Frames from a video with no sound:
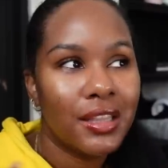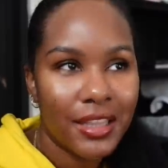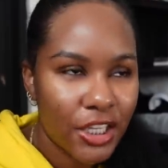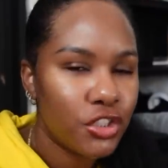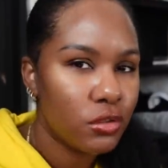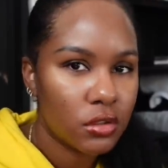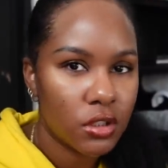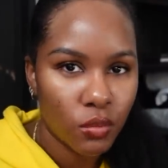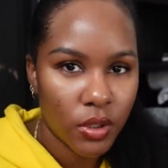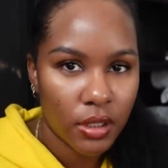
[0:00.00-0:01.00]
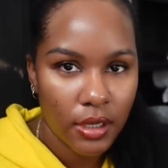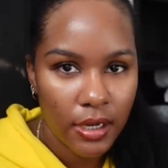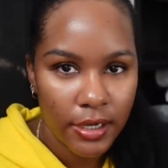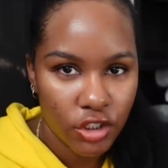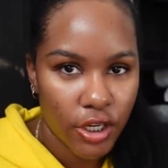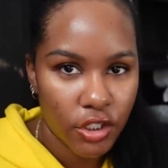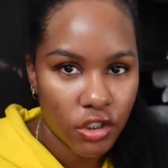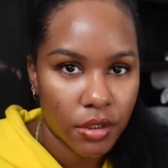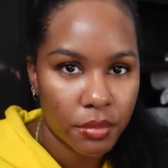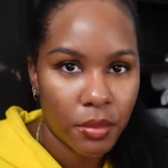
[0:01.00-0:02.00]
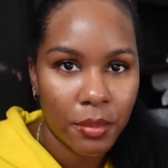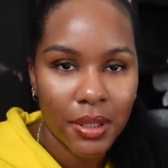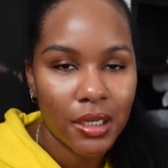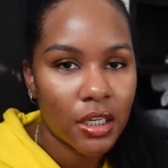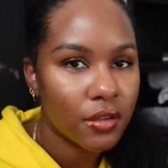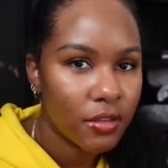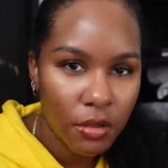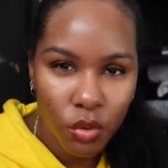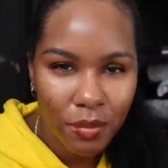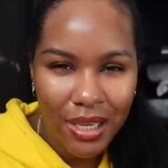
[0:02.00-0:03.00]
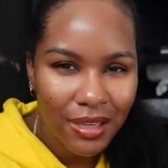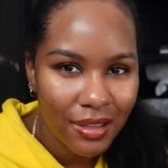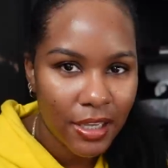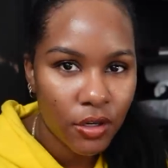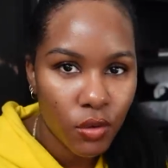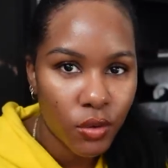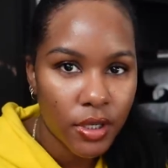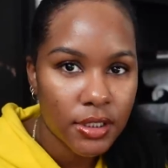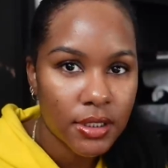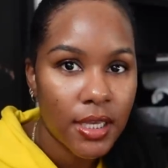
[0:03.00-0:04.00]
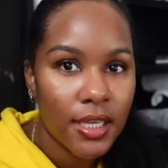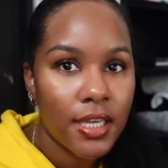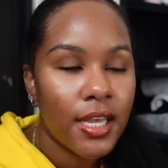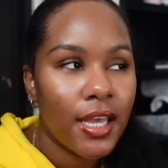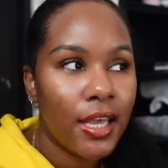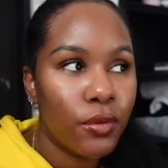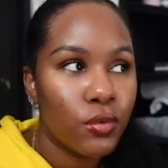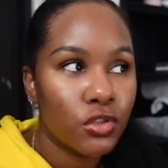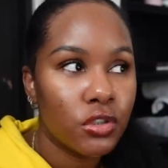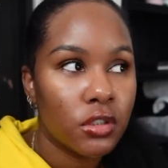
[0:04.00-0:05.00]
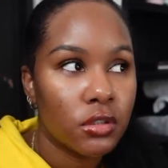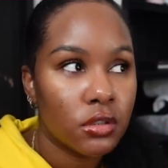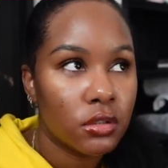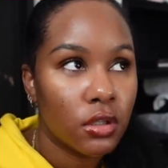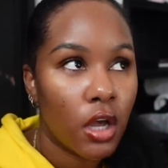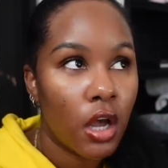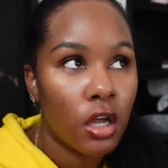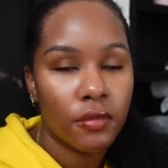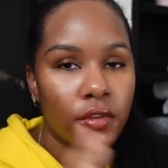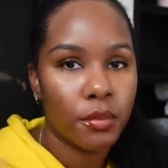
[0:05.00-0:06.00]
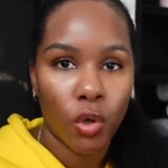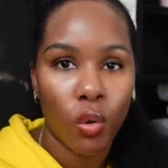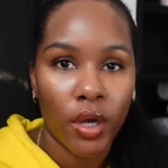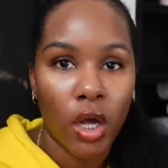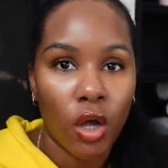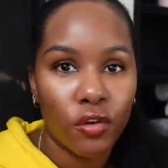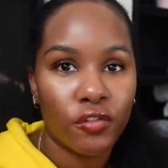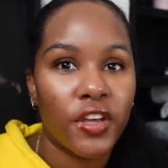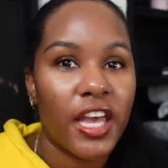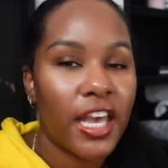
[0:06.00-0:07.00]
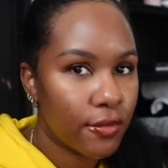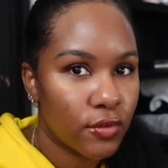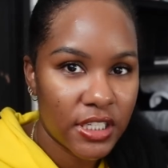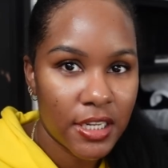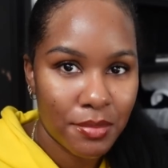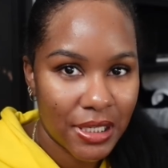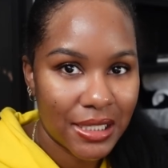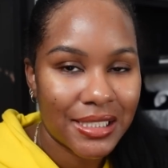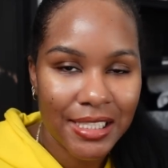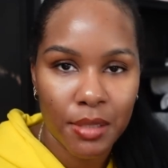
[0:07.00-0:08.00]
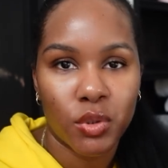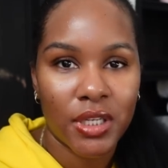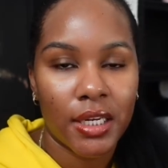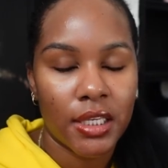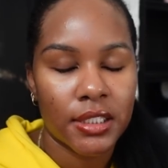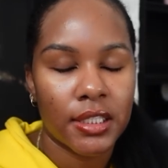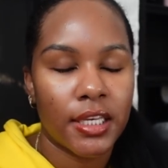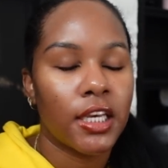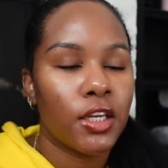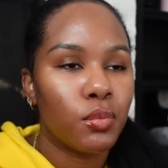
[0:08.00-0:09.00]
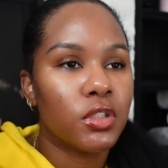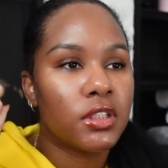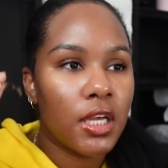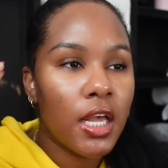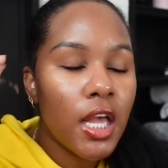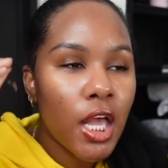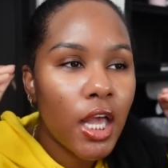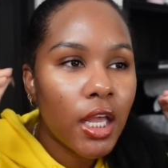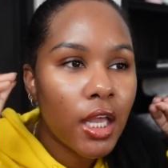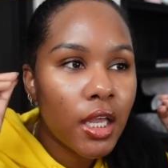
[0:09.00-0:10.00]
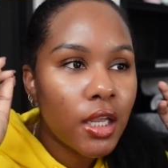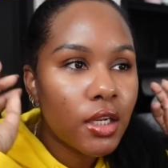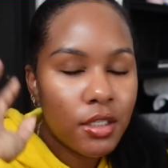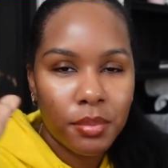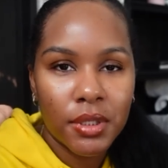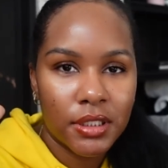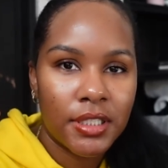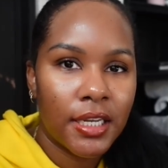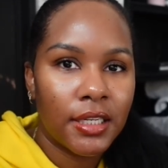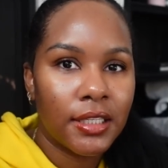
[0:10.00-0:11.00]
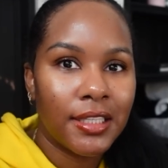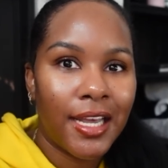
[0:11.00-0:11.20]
That's usually when I change them, but none of them were making that noise. It was just all of them going off every 10 minutes simultaneously and it was debilitatingly